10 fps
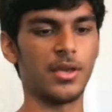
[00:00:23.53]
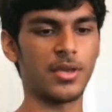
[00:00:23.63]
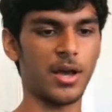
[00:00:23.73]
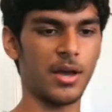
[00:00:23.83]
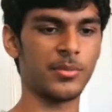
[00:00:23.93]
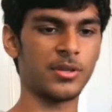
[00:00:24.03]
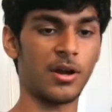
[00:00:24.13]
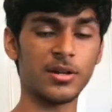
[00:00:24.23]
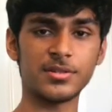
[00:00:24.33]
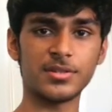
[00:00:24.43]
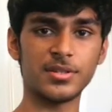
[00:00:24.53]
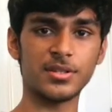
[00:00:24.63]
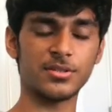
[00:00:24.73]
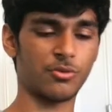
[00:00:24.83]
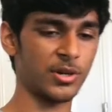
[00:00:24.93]
Yeah, I mean, honestly,
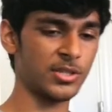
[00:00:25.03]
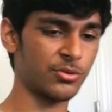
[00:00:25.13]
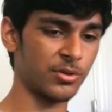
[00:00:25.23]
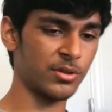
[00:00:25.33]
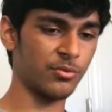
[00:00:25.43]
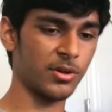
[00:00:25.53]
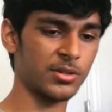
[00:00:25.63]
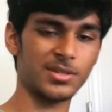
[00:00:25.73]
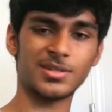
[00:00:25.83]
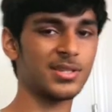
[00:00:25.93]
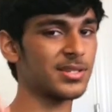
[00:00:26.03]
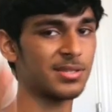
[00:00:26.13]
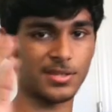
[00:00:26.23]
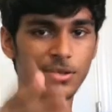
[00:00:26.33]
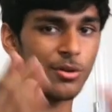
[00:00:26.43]
2021, does this
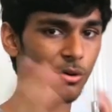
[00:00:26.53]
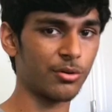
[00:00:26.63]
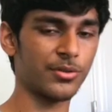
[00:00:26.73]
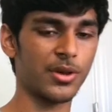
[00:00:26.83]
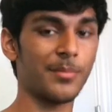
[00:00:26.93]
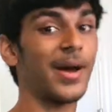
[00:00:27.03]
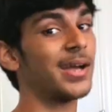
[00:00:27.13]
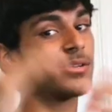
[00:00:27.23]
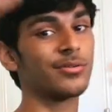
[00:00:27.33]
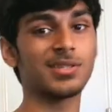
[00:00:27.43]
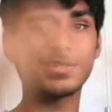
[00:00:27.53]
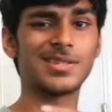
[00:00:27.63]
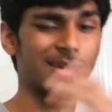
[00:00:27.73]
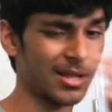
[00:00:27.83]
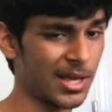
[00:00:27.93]
still hold up? I know this is
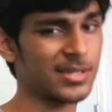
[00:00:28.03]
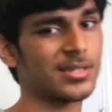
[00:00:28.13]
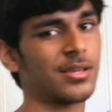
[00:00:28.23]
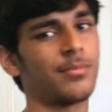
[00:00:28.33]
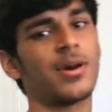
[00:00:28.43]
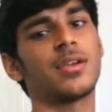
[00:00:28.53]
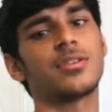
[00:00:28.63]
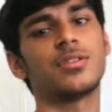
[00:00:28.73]
a classic mic, you